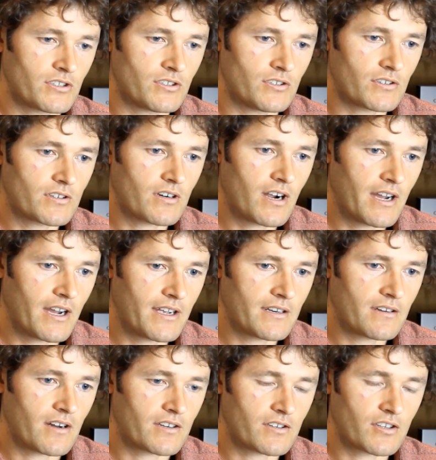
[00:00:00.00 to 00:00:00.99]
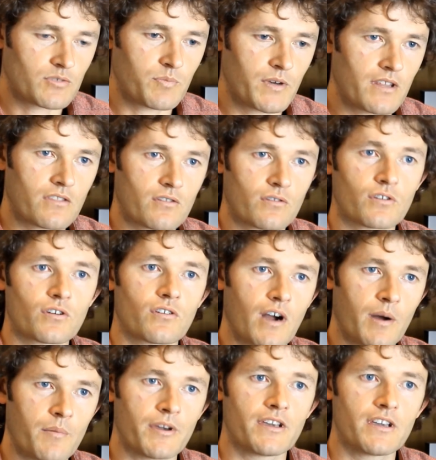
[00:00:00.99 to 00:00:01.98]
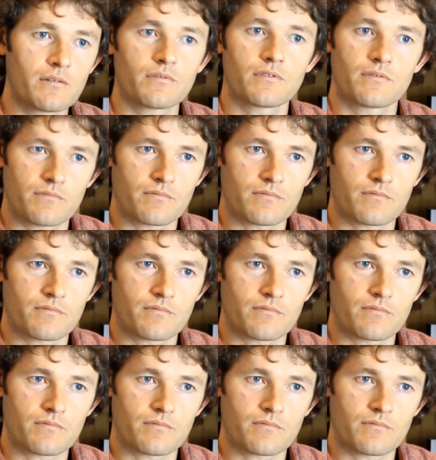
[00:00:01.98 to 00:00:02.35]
in Ukraine. I'd just been through Crimea,